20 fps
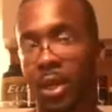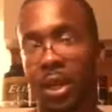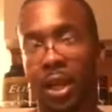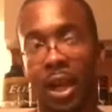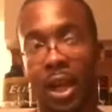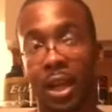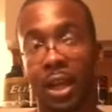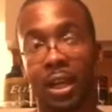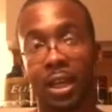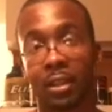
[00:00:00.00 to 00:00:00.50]

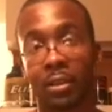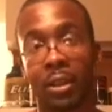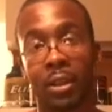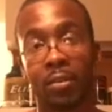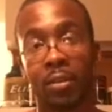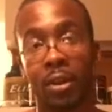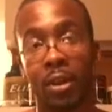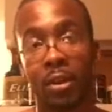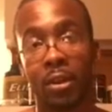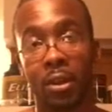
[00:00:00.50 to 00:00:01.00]
I ain't
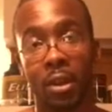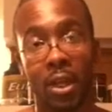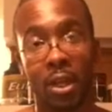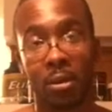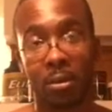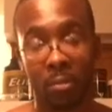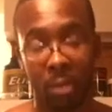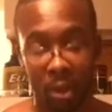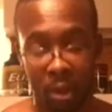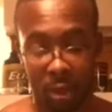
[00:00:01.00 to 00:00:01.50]
never heard
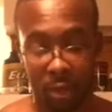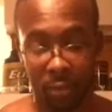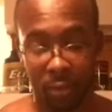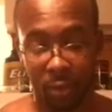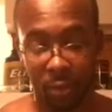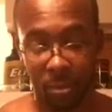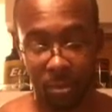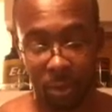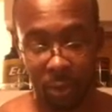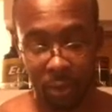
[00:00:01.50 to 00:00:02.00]
of that
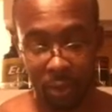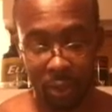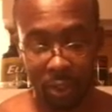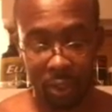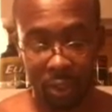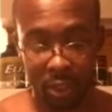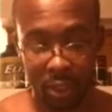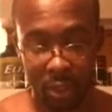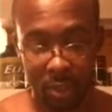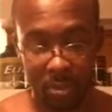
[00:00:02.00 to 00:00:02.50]
form of
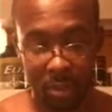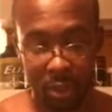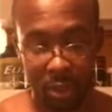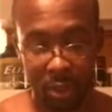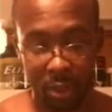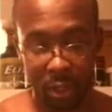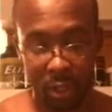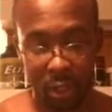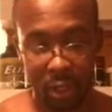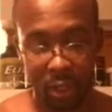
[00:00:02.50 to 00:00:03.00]
creatine, but
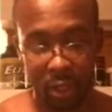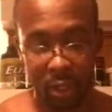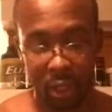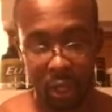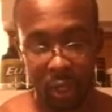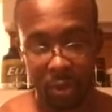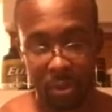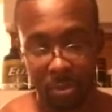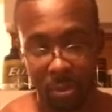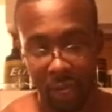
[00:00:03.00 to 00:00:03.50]
okay. You
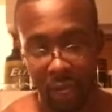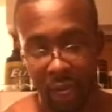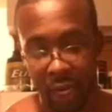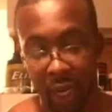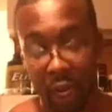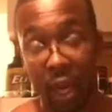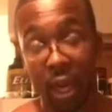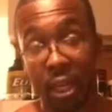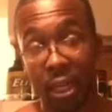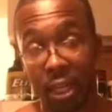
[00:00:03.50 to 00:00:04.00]
got your beta
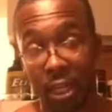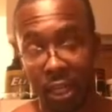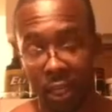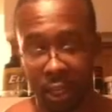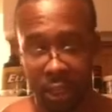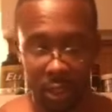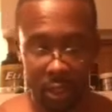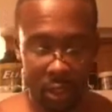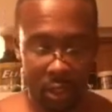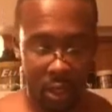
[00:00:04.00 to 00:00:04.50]

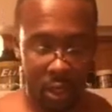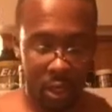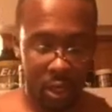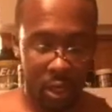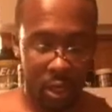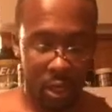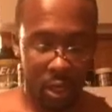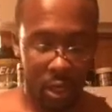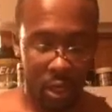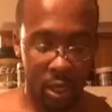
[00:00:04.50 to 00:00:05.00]
alanine.
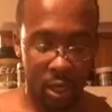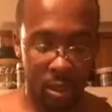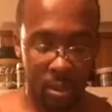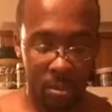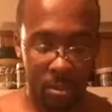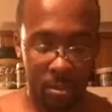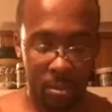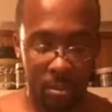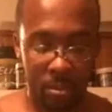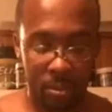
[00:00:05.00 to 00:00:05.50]

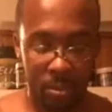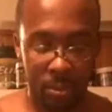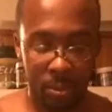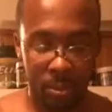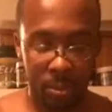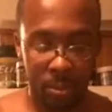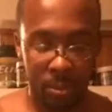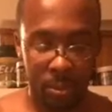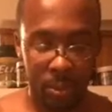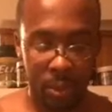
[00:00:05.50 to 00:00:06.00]
You
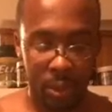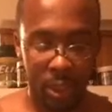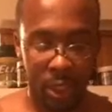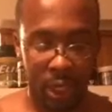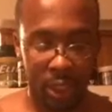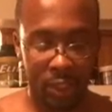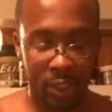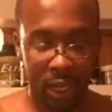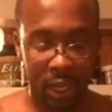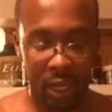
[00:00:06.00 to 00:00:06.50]

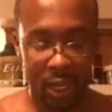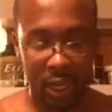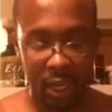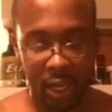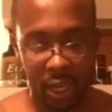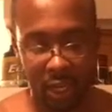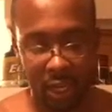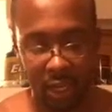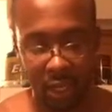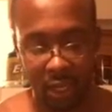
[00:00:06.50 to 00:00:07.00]
got your
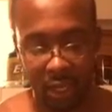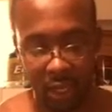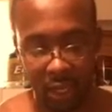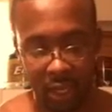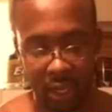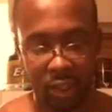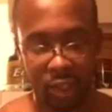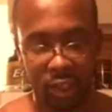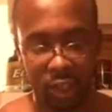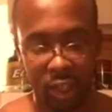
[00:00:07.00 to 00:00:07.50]

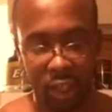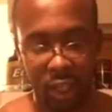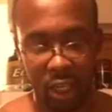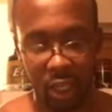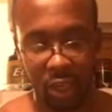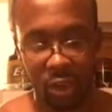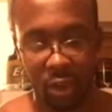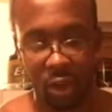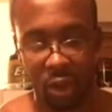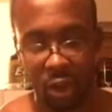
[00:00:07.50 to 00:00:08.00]

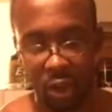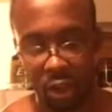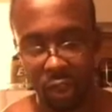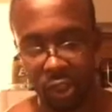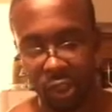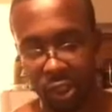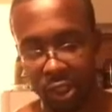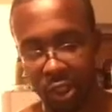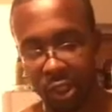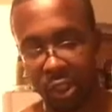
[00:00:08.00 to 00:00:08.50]

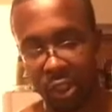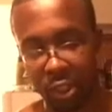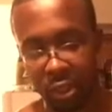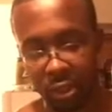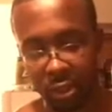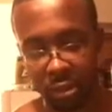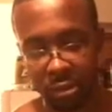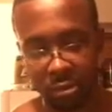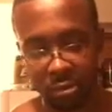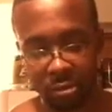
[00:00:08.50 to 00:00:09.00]

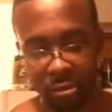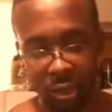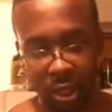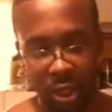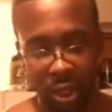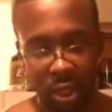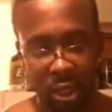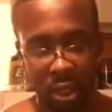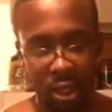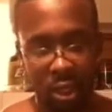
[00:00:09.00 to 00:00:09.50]
AAKGL-arginine.
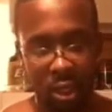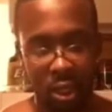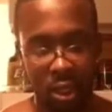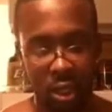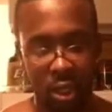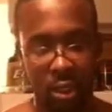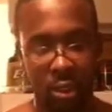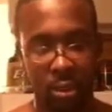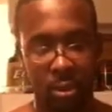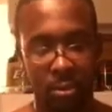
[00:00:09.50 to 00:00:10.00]

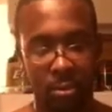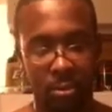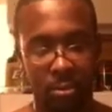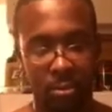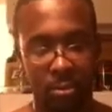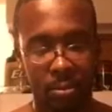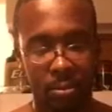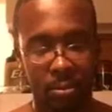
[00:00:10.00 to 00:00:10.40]
You